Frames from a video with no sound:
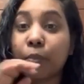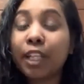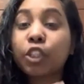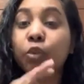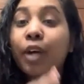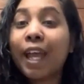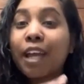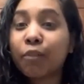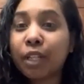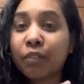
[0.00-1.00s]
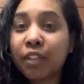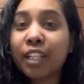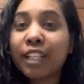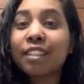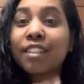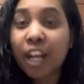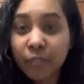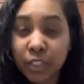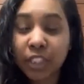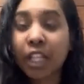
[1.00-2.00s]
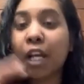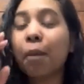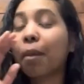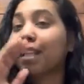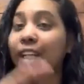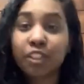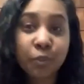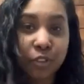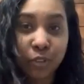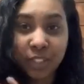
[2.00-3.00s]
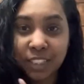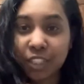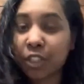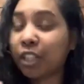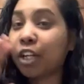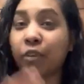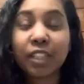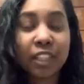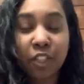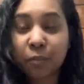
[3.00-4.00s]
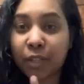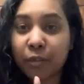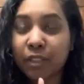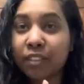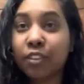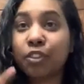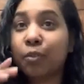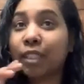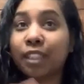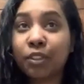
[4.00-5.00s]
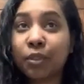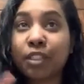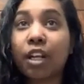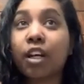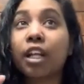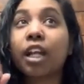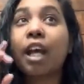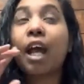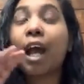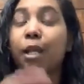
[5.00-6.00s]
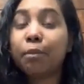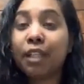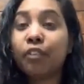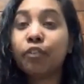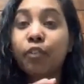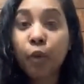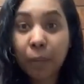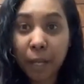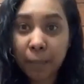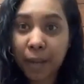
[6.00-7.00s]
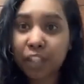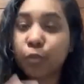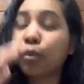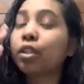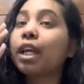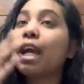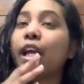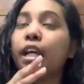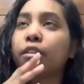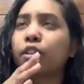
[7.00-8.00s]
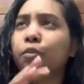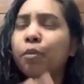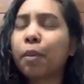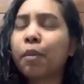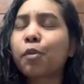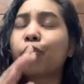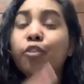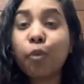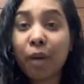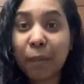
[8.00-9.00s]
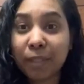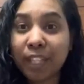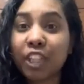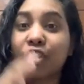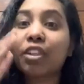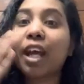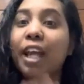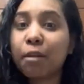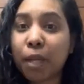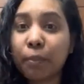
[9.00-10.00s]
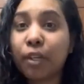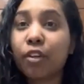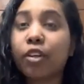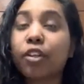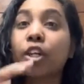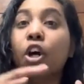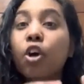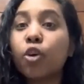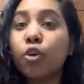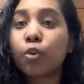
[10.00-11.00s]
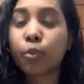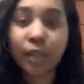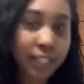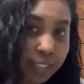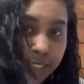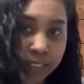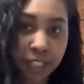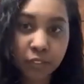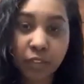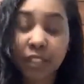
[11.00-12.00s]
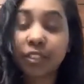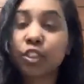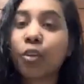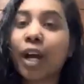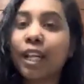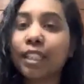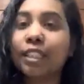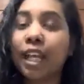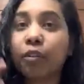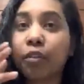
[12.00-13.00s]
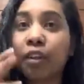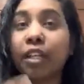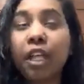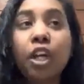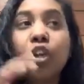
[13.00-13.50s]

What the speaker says: Make sure everything is covered. My test was already done. I already got my results. My test was done. I paid for my passport. Not for my passport, for my application and my PR card already in advance. So I did everything.